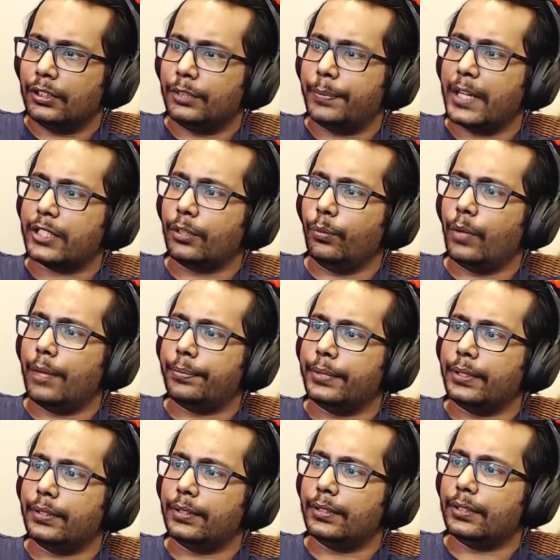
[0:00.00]
Special
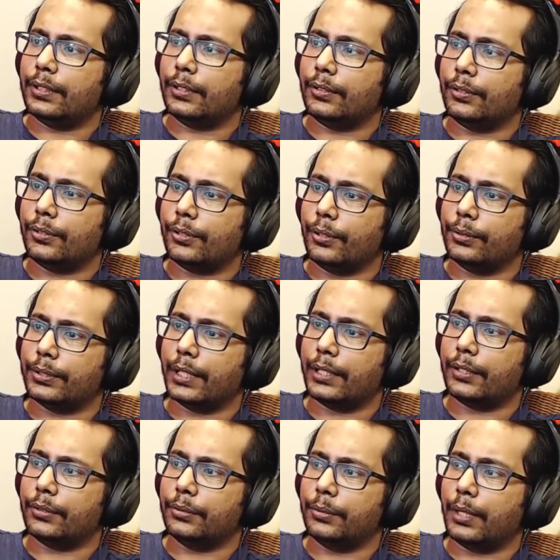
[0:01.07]
Weapons Control
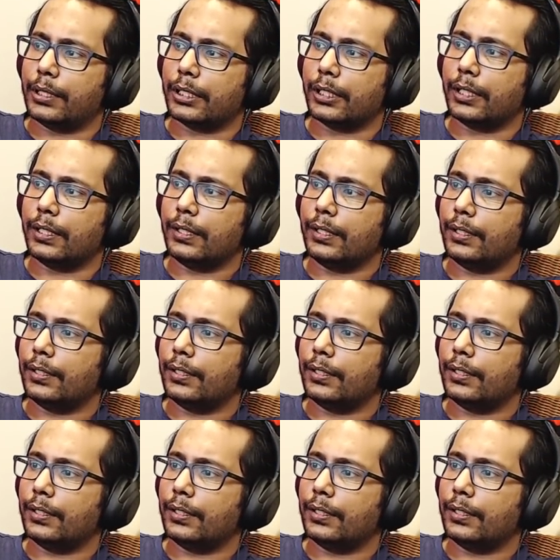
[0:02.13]
Center, Russia.